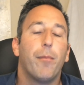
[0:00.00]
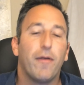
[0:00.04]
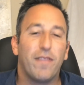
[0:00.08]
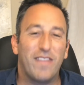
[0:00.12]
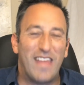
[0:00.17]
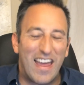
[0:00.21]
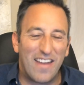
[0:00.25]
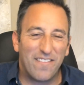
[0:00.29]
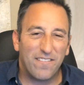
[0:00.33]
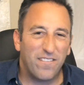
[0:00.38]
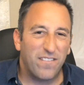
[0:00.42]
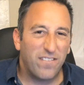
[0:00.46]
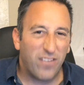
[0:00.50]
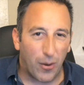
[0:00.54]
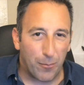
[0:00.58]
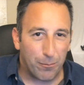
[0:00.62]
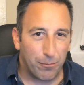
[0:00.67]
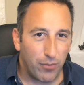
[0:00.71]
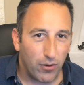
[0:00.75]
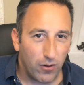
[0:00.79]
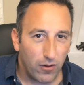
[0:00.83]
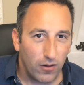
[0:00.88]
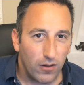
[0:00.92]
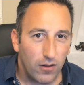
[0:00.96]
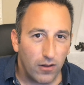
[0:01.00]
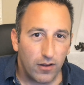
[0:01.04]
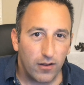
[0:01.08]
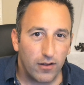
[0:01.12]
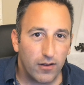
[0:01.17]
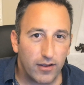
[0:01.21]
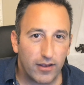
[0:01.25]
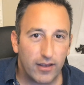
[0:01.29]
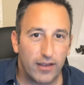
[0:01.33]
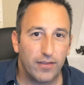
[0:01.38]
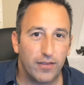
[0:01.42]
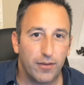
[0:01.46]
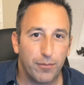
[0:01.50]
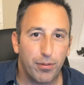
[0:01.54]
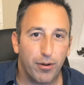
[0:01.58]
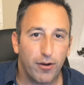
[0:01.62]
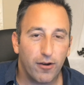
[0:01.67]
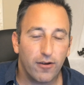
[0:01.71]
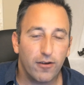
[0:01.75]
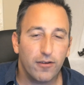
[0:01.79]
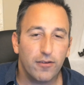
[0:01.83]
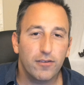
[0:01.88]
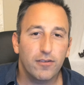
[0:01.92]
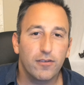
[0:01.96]
But that fumble in the
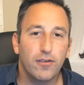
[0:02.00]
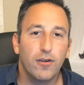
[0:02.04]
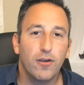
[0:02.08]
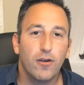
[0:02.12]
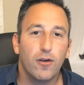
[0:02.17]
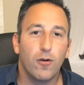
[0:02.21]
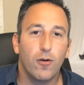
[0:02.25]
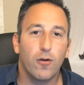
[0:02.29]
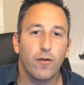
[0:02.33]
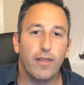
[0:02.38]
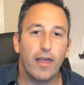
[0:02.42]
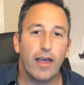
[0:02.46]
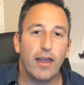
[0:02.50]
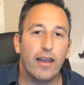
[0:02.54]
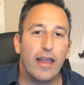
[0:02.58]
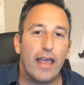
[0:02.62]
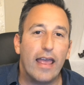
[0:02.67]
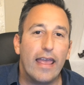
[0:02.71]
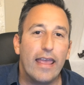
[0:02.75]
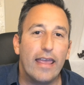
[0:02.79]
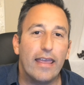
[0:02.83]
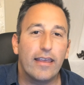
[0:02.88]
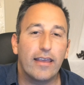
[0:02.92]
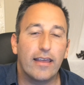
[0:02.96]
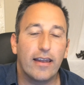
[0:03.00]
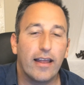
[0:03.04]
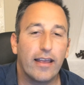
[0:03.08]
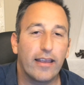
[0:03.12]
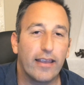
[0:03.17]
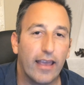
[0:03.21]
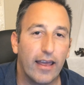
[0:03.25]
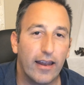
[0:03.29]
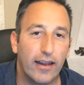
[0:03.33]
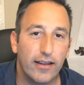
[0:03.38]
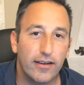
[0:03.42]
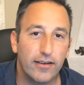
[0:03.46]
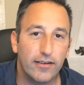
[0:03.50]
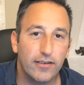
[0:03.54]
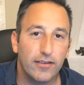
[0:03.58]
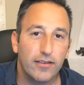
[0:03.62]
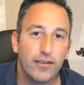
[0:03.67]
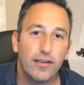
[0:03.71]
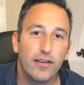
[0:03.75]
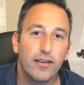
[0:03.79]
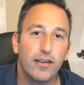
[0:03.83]
purse or that, hey, can I get it?